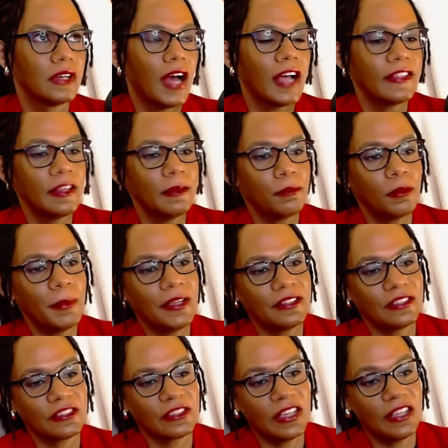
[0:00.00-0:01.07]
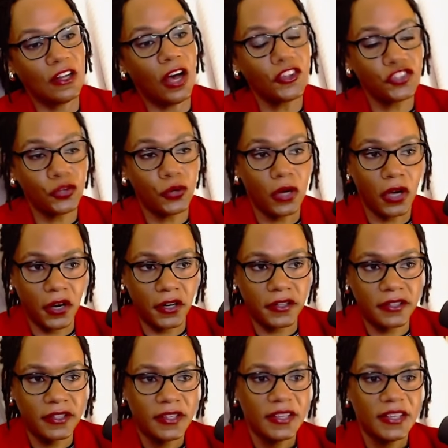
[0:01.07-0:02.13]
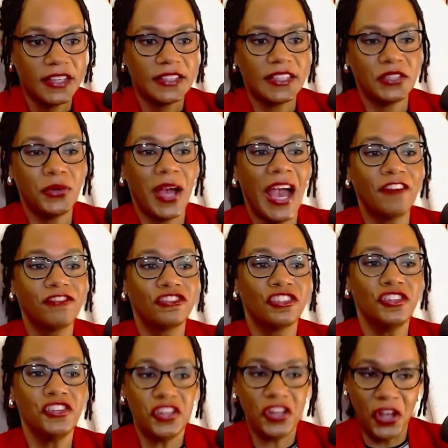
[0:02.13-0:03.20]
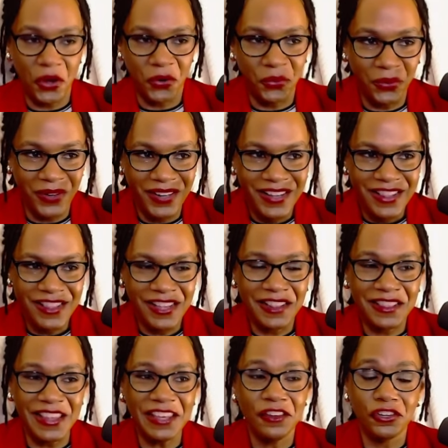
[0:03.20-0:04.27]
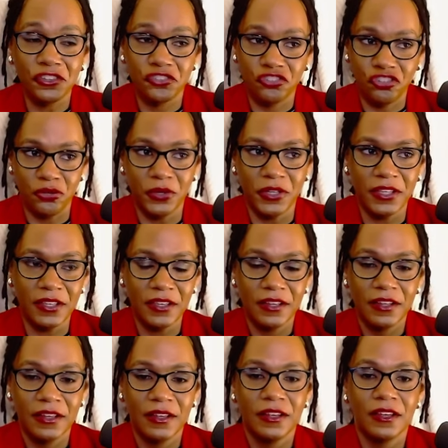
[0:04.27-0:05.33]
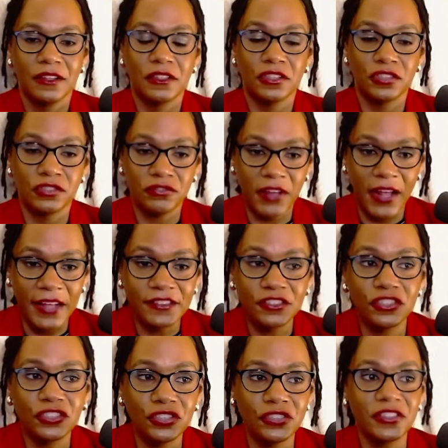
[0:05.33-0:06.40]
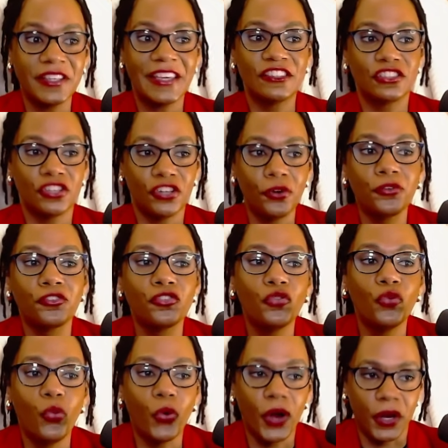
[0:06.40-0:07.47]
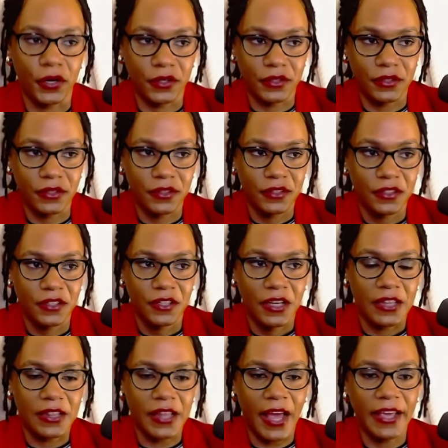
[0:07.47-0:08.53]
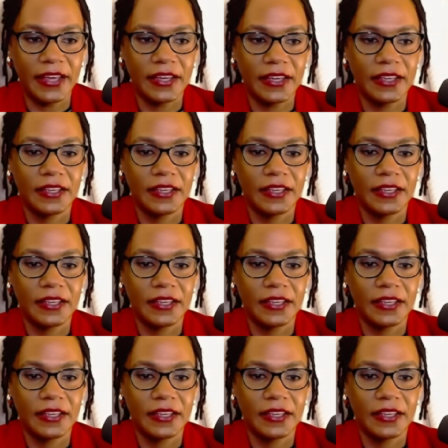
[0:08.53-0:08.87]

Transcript: I think what makes it also hard is that you have to know the thing you're doing, the strategy you're using is going to work. Like,